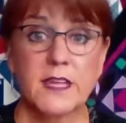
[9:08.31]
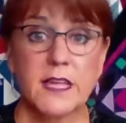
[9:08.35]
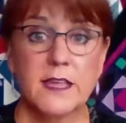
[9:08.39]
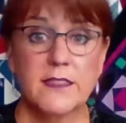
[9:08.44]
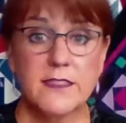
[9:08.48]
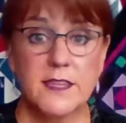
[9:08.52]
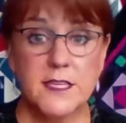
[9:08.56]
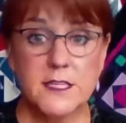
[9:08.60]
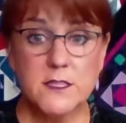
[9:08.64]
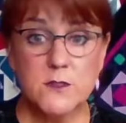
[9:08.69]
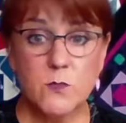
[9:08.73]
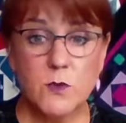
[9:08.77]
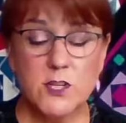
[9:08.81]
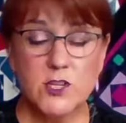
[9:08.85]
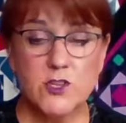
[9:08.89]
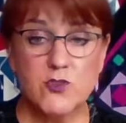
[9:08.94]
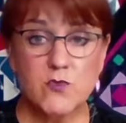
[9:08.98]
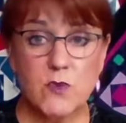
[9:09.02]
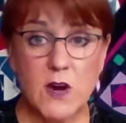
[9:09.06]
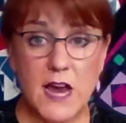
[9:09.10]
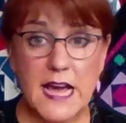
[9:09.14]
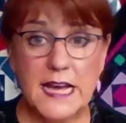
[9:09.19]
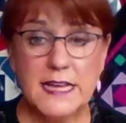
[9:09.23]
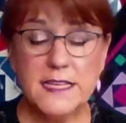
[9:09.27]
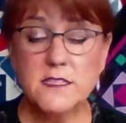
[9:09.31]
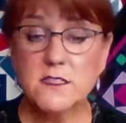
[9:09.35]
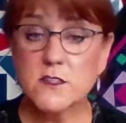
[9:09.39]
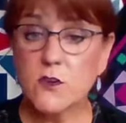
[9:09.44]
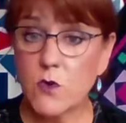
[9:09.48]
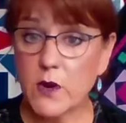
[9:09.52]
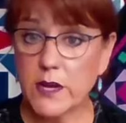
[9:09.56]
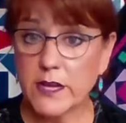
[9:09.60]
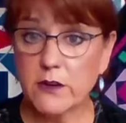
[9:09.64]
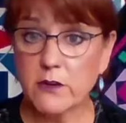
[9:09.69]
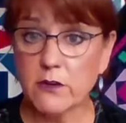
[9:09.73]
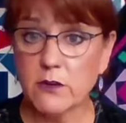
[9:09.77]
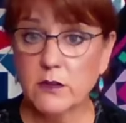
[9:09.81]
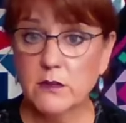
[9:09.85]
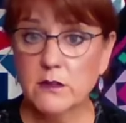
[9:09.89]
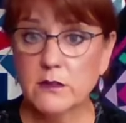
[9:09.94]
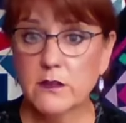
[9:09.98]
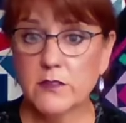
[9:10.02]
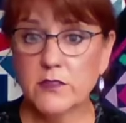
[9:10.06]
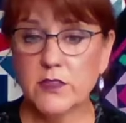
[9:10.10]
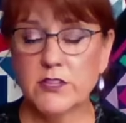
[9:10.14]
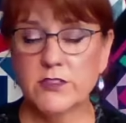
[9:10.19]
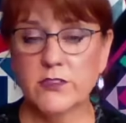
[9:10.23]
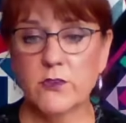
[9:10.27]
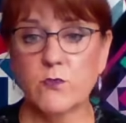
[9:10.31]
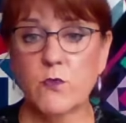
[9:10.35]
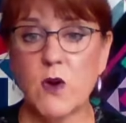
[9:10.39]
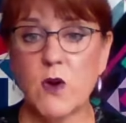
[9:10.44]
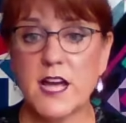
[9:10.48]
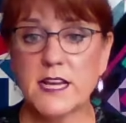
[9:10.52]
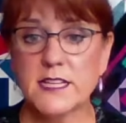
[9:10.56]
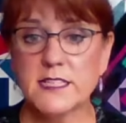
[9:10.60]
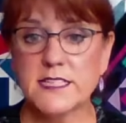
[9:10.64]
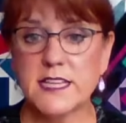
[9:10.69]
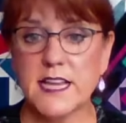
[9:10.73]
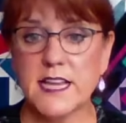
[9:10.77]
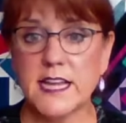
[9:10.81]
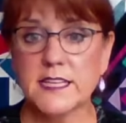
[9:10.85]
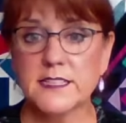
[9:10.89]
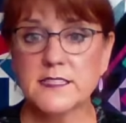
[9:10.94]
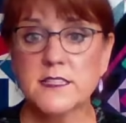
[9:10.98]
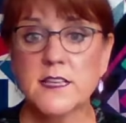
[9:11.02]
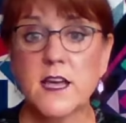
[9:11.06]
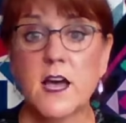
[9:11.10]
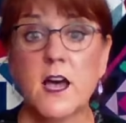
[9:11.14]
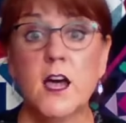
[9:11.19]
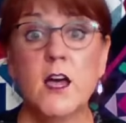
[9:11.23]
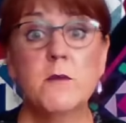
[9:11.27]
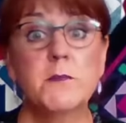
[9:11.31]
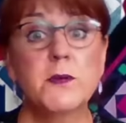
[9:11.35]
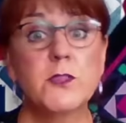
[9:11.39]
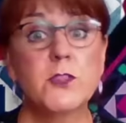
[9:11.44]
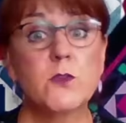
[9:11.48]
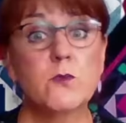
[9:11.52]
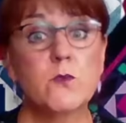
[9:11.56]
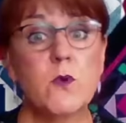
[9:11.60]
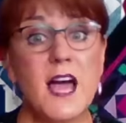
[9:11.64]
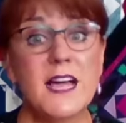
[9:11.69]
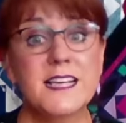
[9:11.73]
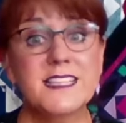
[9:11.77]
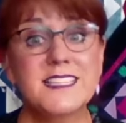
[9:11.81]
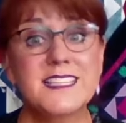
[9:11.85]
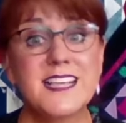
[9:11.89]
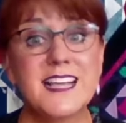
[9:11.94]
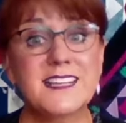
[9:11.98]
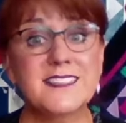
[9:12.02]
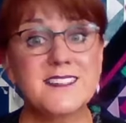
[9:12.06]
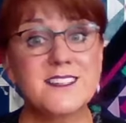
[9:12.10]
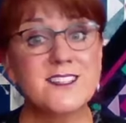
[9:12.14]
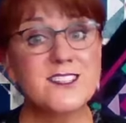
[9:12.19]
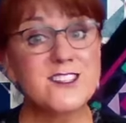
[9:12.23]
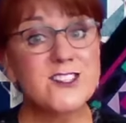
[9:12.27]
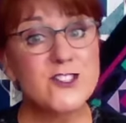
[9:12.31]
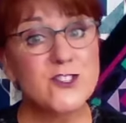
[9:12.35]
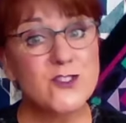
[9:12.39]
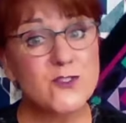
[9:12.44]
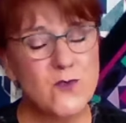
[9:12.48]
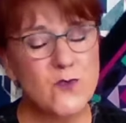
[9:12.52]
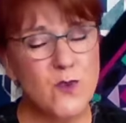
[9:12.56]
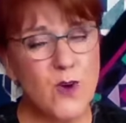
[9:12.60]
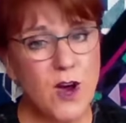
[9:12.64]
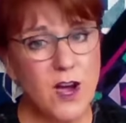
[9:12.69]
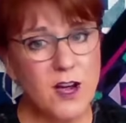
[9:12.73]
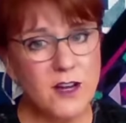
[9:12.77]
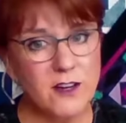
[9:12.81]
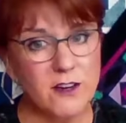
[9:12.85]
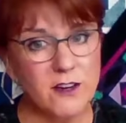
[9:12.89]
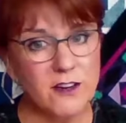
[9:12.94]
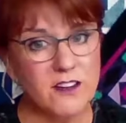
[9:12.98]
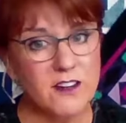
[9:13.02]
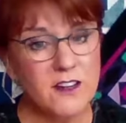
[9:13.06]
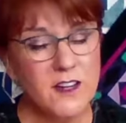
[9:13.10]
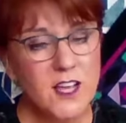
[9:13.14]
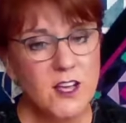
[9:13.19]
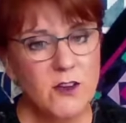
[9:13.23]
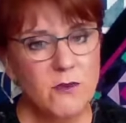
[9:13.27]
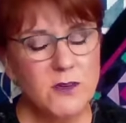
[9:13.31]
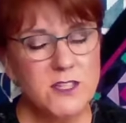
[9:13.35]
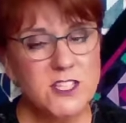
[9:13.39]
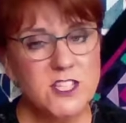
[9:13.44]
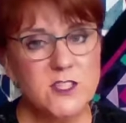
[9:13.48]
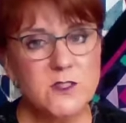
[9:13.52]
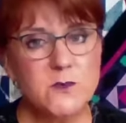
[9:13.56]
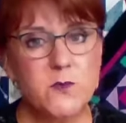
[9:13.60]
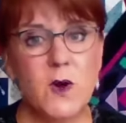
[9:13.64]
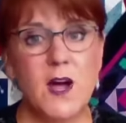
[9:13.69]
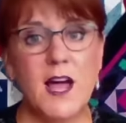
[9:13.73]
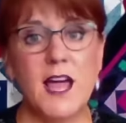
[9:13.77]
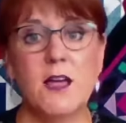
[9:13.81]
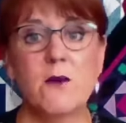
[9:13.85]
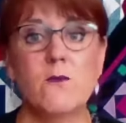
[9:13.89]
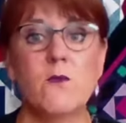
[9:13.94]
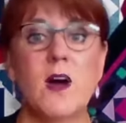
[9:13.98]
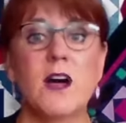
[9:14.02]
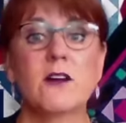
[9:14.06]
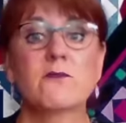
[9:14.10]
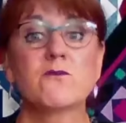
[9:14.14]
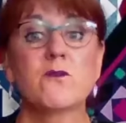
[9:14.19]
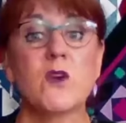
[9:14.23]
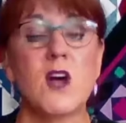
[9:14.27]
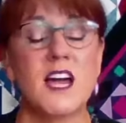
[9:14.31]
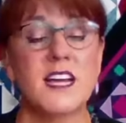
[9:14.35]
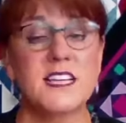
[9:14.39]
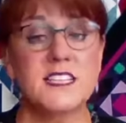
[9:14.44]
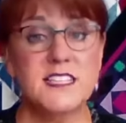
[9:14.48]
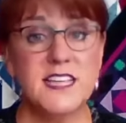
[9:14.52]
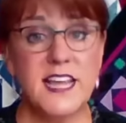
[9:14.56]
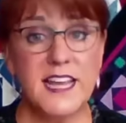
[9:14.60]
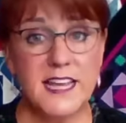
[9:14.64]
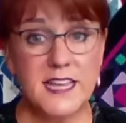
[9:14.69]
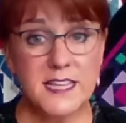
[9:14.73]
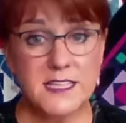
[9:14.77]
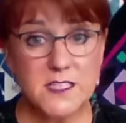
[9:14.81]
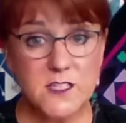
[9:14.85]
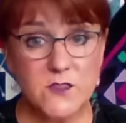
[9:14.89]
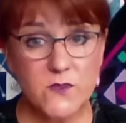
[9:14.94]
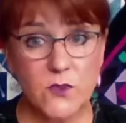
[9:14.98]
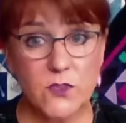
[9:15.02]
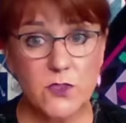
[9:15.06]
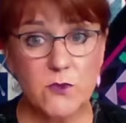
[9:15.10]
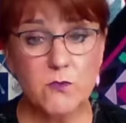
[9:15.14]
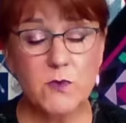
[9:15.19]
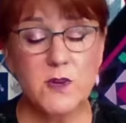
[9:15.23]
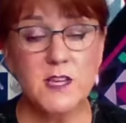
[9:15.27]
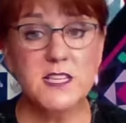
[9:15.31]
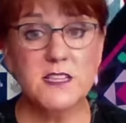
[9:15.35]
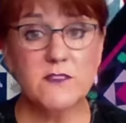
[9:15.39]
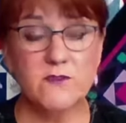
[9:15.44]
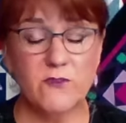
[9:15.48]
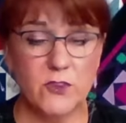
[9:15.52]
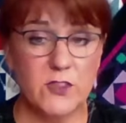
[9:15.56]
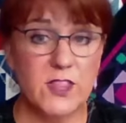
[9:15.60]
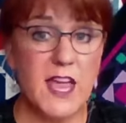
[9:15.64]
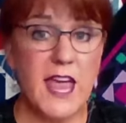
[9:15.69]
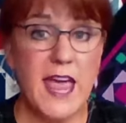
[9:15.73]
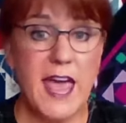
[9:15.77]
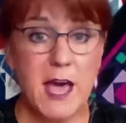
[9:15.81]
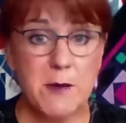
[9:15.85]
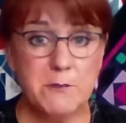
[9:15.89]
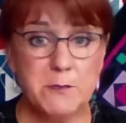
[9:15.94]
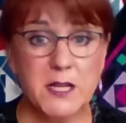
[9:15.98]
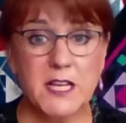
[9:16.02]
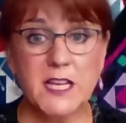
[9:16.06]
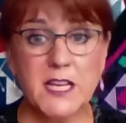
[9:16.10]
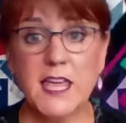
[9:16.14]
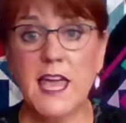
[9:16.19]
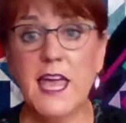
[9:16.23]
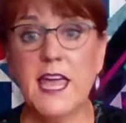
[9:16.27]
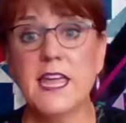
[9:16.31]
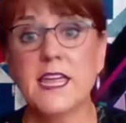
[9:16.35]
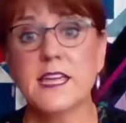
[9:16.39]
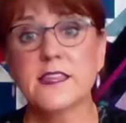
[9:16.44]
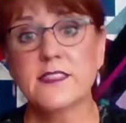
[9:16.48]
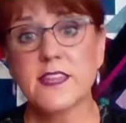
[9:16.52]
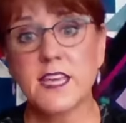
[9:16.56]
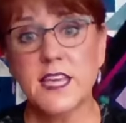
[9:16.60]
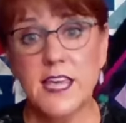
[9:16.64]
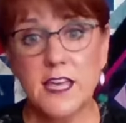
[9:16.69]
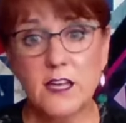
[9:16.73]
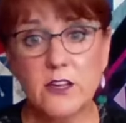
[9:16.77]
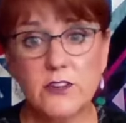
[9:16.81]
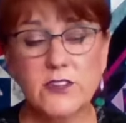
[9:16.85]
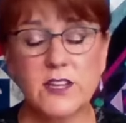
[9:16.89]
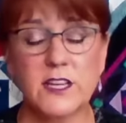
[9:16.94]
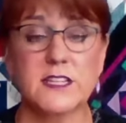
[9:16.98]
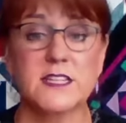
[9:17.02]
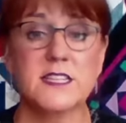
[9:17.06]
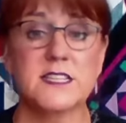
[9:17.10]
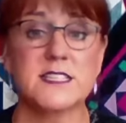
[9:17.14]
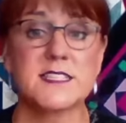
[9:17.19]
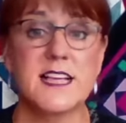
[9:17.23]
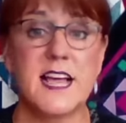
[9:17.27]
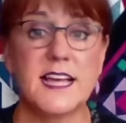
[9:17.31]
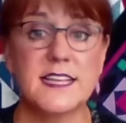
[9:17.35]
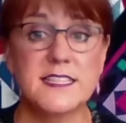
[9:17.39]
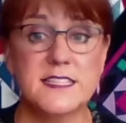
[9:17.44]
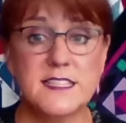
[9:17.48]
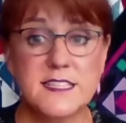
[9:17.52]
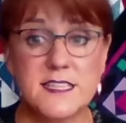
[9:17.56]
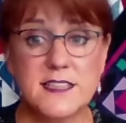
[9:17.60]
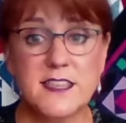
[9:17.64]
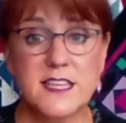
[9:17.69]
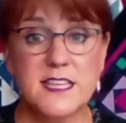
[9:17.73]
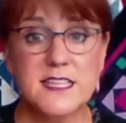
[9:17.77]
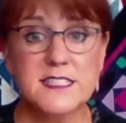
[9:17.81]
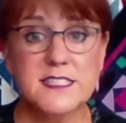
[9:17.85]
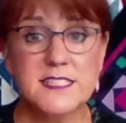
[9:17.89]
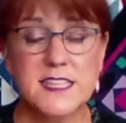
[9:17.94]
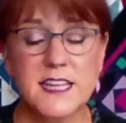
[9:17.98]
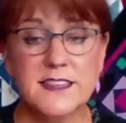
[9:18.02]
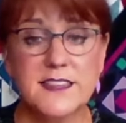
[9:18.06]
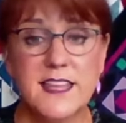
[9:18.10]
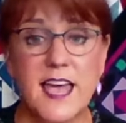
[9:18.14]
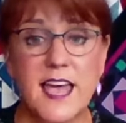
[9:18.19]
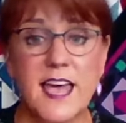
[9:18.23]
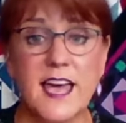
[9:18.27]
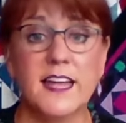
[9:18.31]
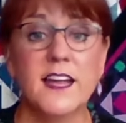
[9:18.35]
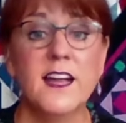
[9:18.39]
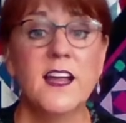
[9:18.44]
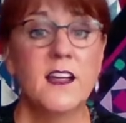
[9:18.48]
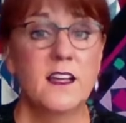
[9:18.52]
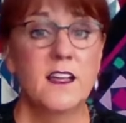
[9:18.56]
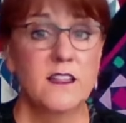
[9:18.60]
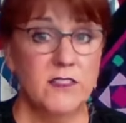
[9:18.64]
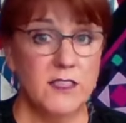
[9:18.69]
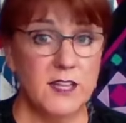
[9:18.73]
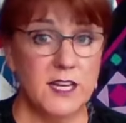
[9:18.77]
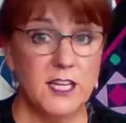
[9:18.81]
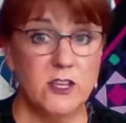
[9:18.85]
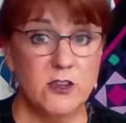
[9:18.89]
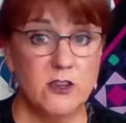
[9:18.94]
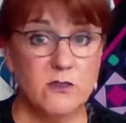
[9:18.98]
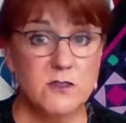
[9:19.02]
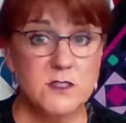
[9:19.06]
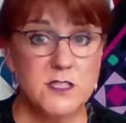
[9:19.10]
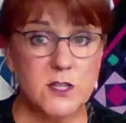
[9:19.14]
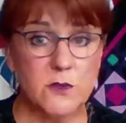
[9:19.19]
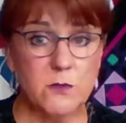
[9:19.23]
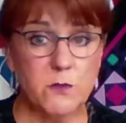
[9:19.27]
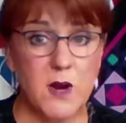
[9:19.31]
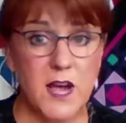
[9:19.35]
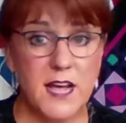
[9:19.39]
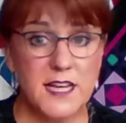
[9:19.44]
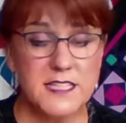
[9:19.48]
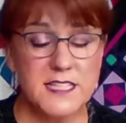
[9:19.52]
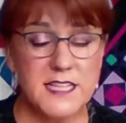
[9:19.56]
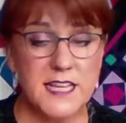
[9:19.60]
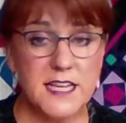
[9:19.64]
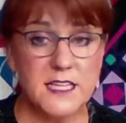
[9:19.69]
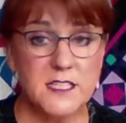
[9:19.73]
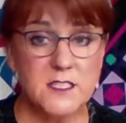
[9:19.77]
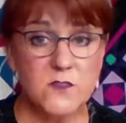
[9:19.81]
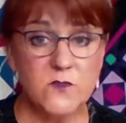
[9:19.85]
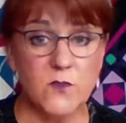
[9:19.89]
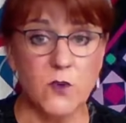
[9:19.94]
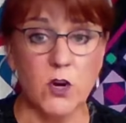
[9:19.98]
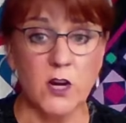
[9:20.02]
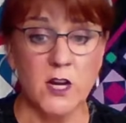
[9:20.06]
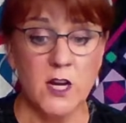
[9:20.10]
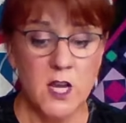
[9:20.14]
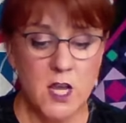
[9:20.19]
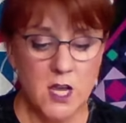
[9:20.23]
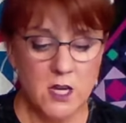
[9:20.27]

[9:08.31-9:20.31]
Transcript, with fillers: This one dries quicker than the Roxanne's, but the Roxanne's is stronger, which is why I want Roxanne's for the re, for the applique and the Celtic designs and things like that that I use the Roxanne's for.